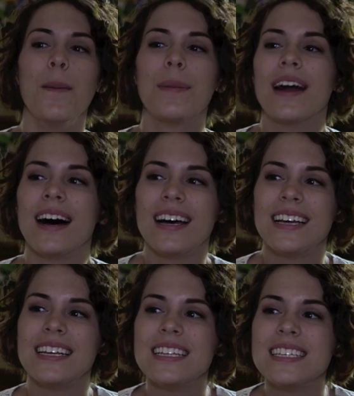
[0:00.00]

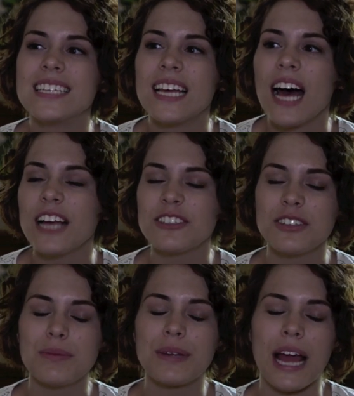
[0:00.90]
Because I
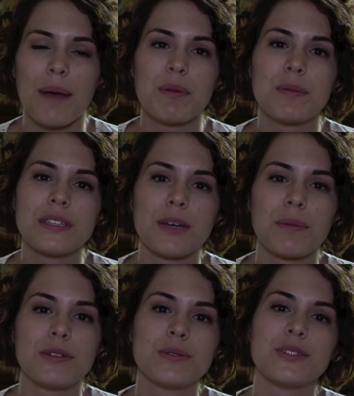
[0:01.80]
shouldn't be happy when
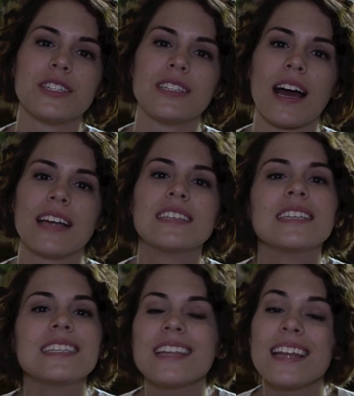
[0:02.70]
someone who's good dies. And
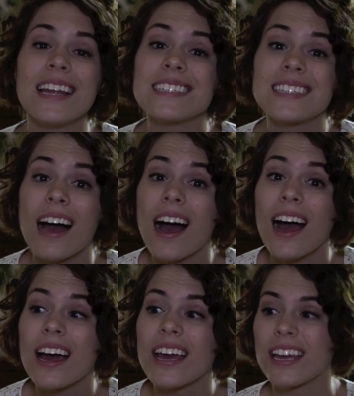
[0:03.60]
he's a nice
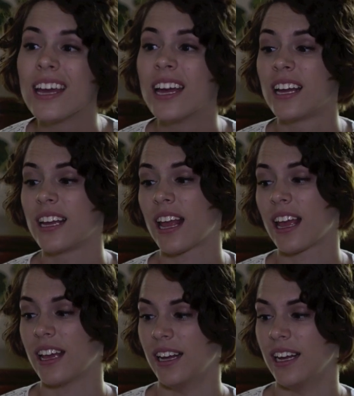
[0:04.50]
guy.
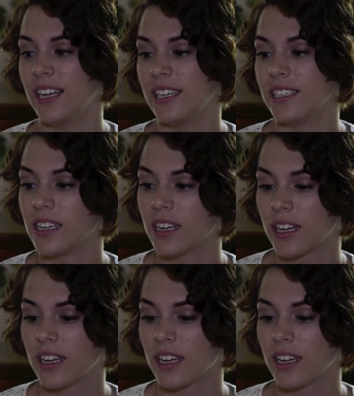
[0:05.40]
And...